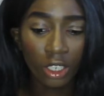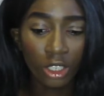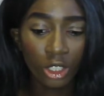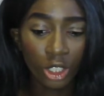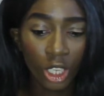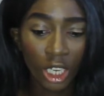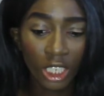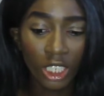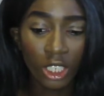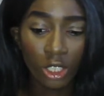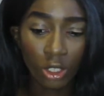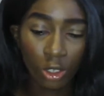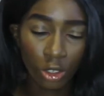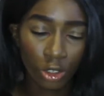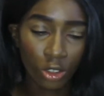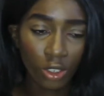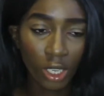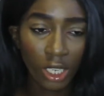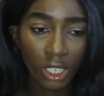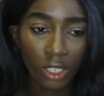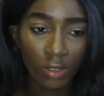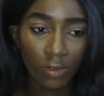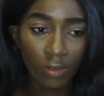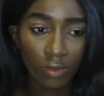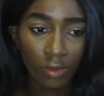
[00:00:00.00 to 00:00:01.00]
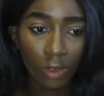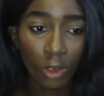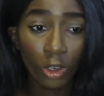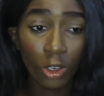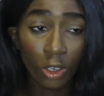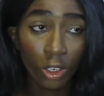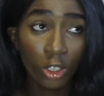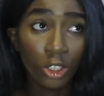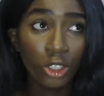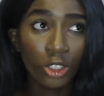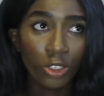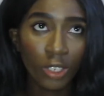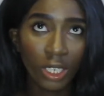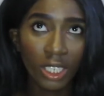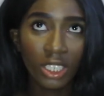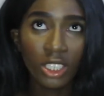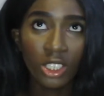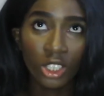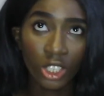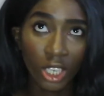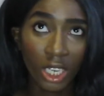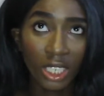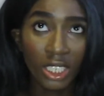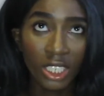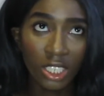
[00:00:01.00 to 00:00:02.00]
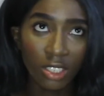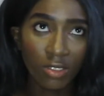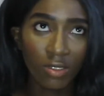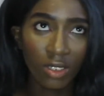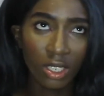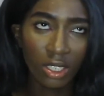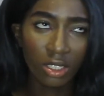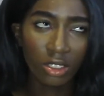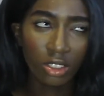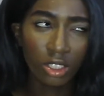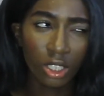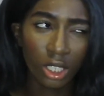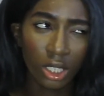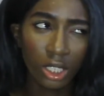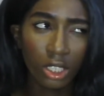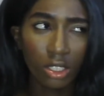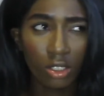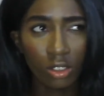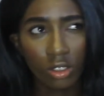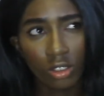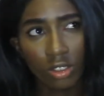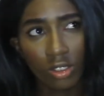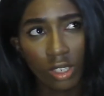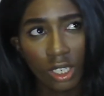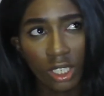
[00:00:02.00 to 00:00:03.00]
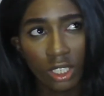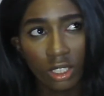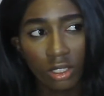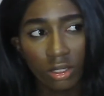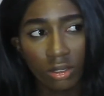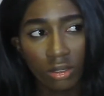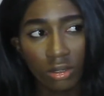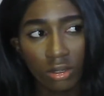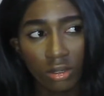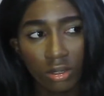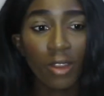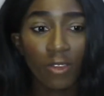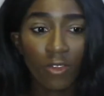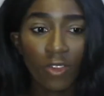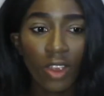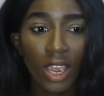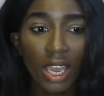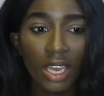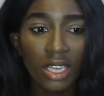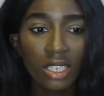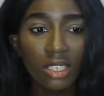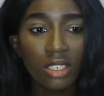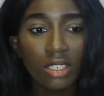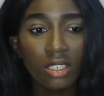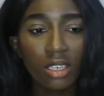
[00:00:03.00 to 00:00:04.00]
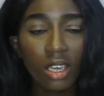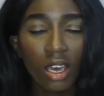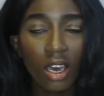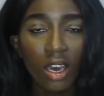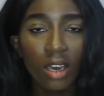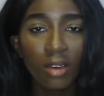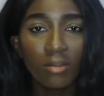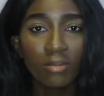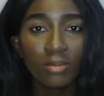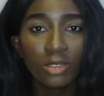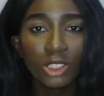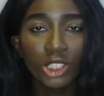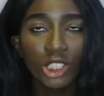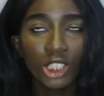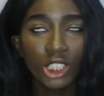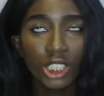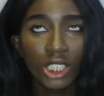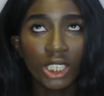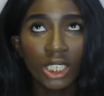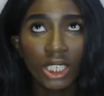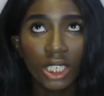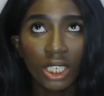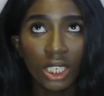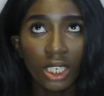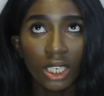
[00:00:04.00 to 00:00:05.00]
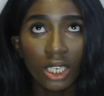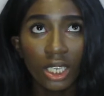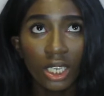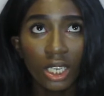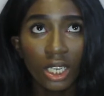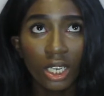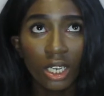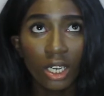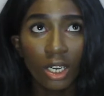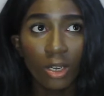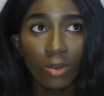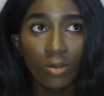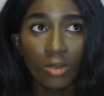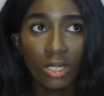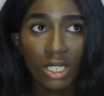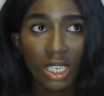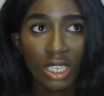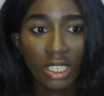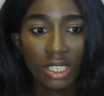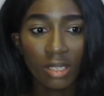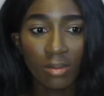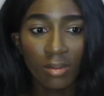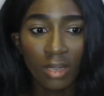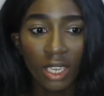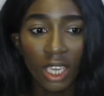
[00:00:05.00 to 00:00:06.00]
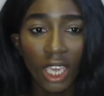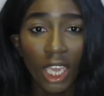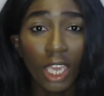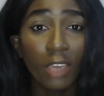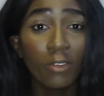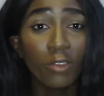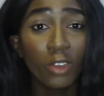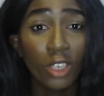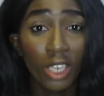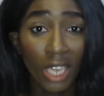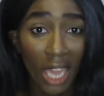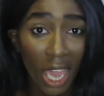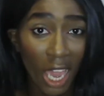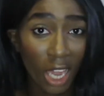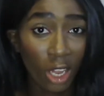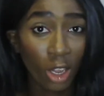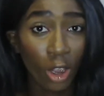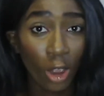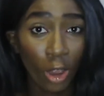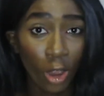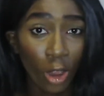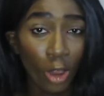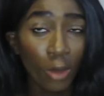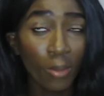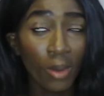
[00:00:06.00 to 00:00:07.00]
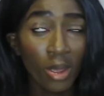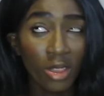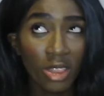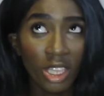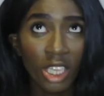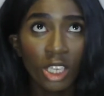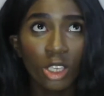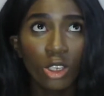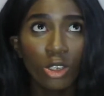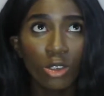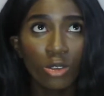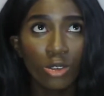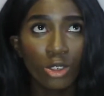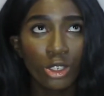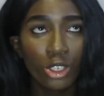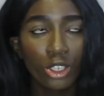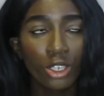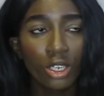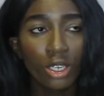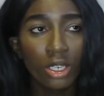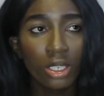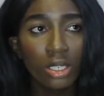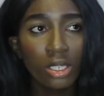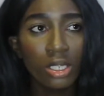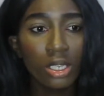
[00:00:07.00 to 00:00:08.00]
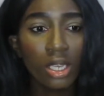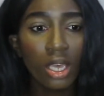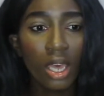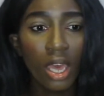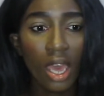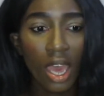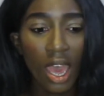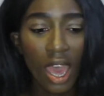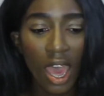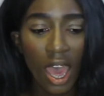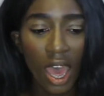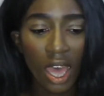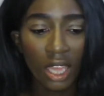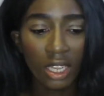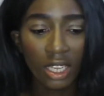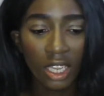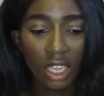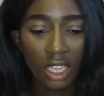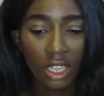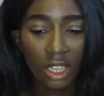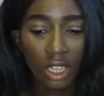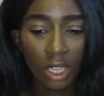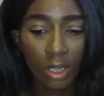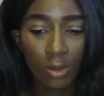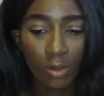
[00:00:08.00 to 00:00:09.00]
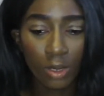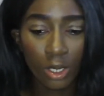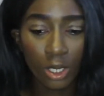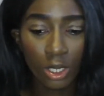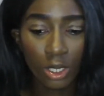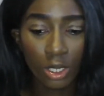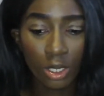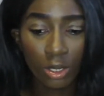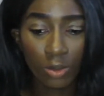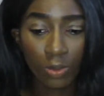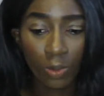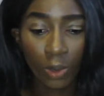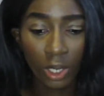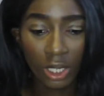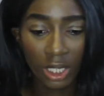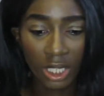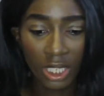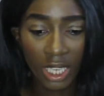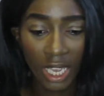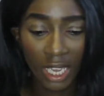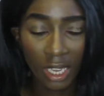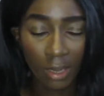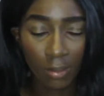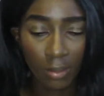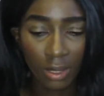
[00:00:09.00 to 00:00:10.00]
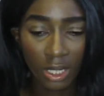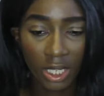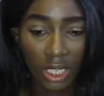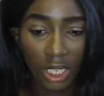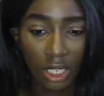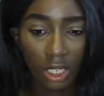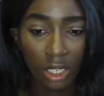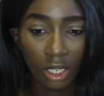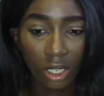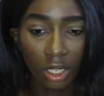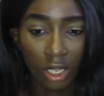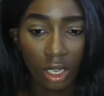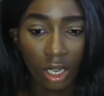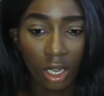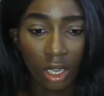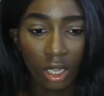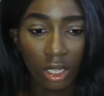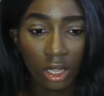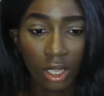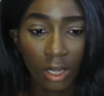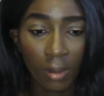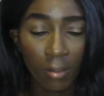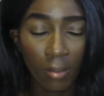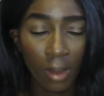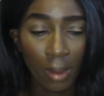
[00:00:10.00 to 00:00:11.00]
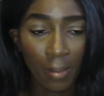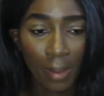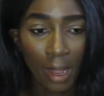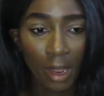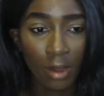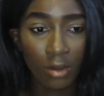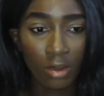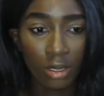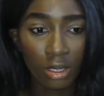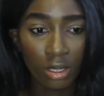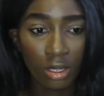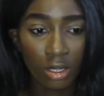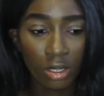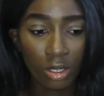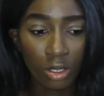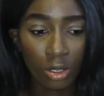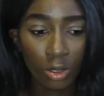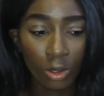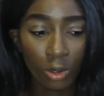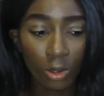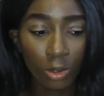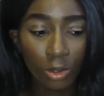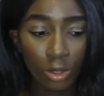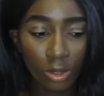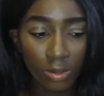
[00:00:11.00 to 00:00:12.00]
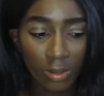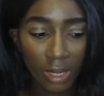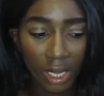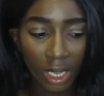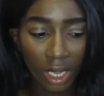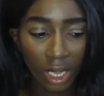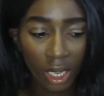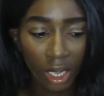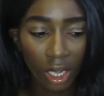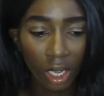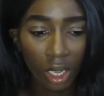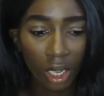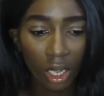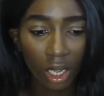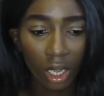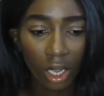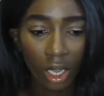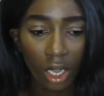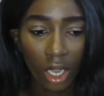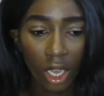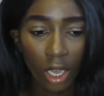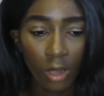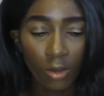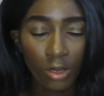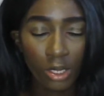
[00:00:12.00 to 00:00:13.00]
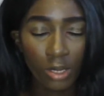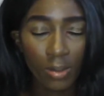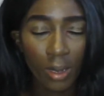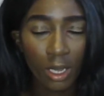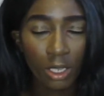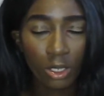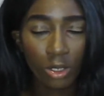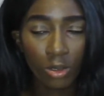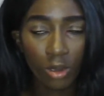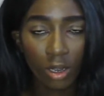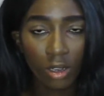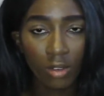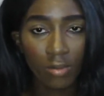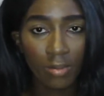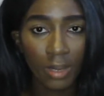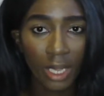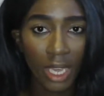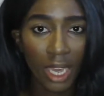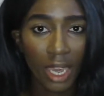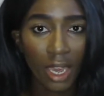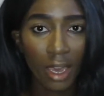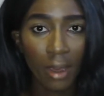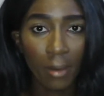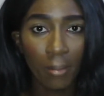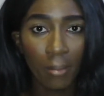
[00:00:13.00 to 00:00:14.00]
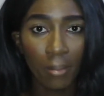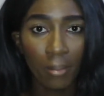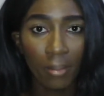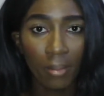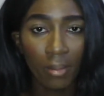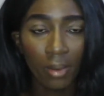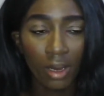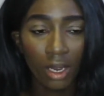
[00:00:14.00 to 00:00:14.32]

Australian Chinese friend, my friend, she was like to me, if you can go home, I think you should. And then there was one day in particular that my parents called me. It was about 12 p.m.